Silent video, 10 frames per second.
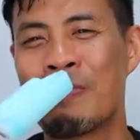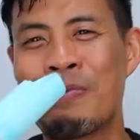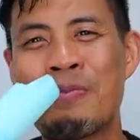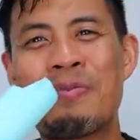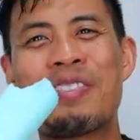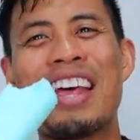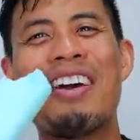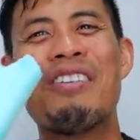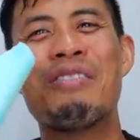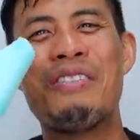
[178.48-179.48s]
Hmm,
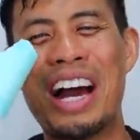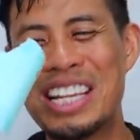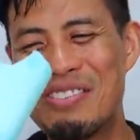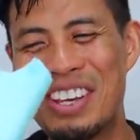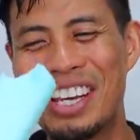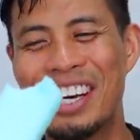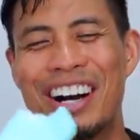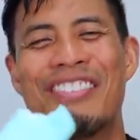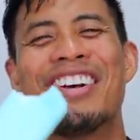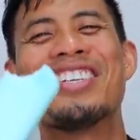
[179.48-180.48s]
that reminds me of your